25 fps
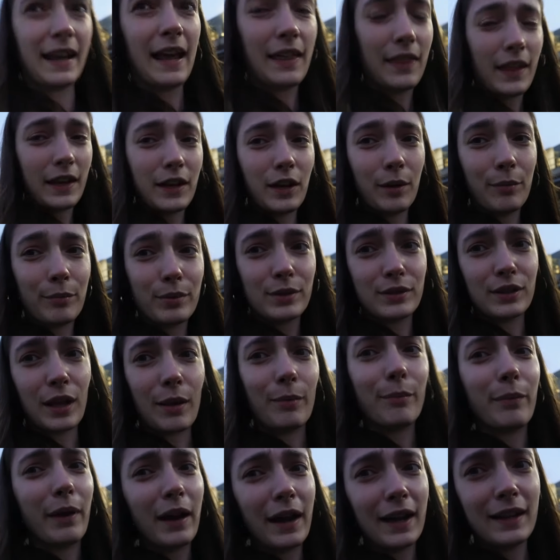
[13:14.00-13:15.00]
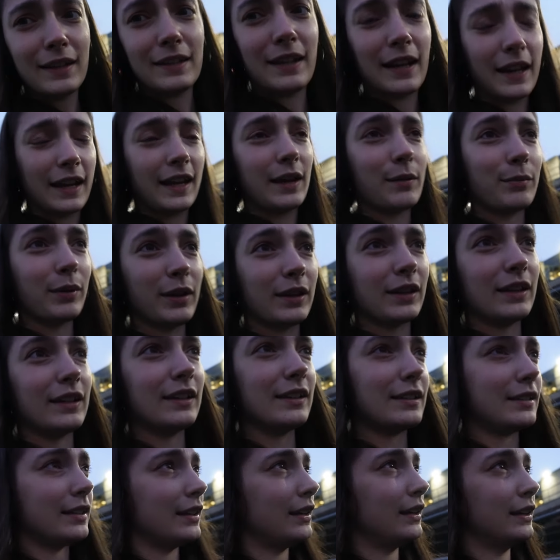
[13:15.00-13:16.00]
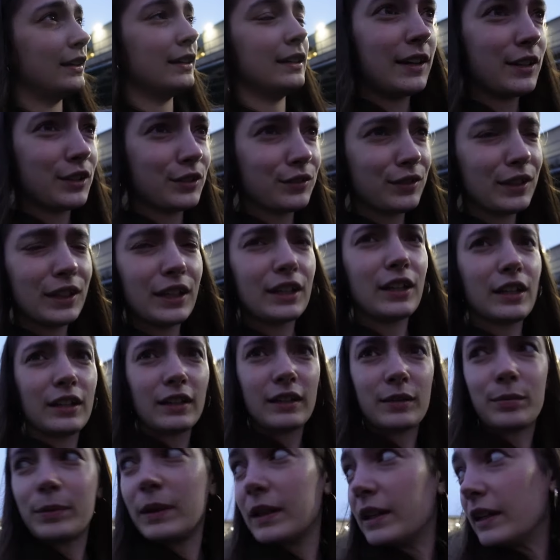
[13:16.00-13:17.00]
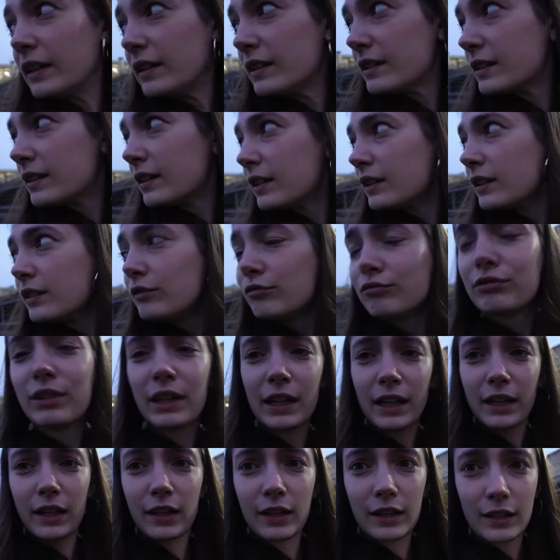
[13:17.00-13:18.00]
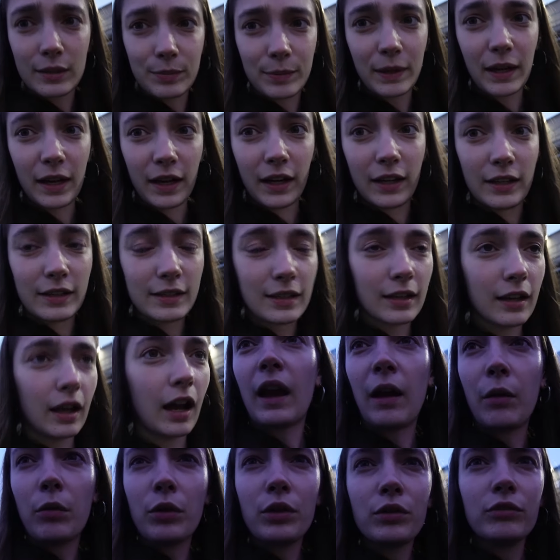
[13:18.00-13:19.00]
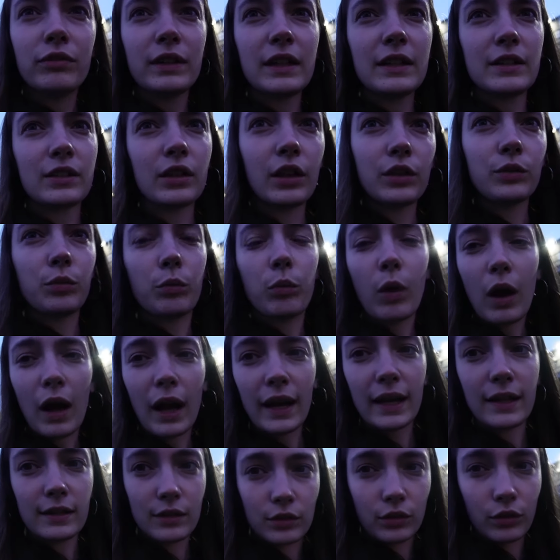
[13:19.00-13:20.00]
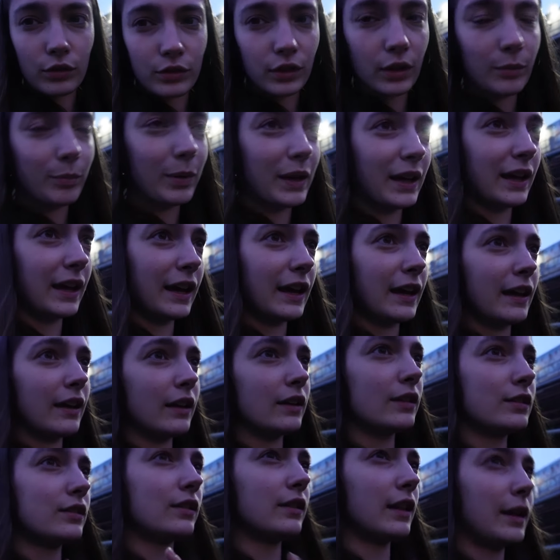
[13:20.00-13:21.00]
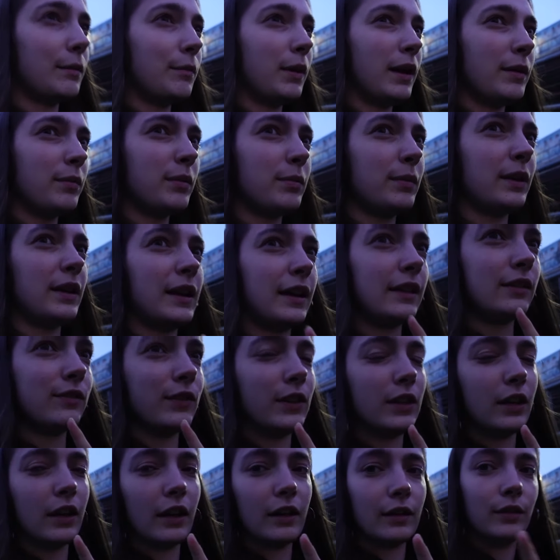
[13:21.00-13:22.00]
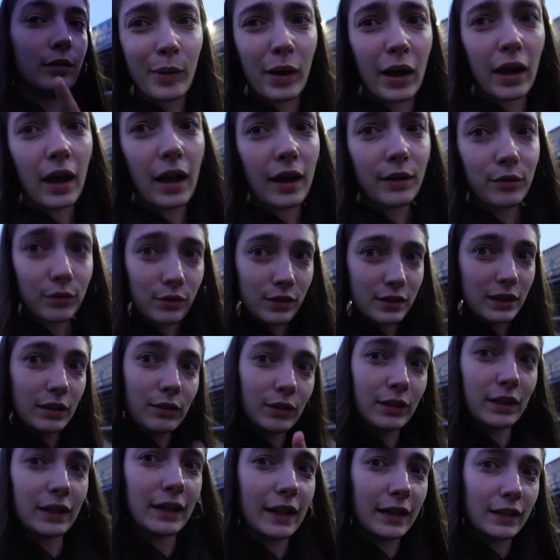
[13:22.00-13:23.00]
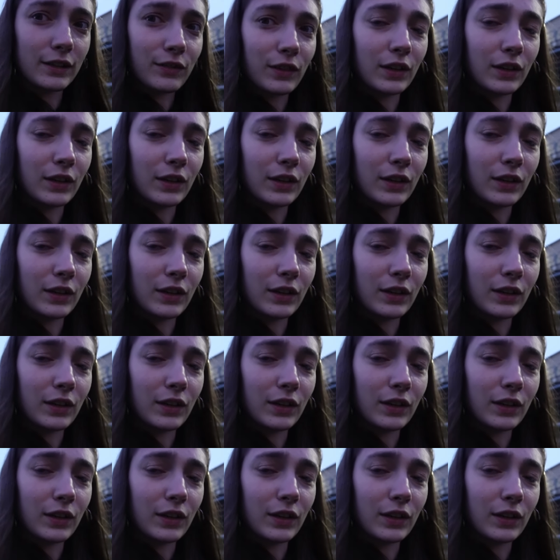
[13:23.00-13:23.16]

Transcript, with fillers: get their numbers up, buy a ticket, because it was a really good experience. Really good experience. I want to research why it's not so big here, so that might be my next video. But I will see you in the next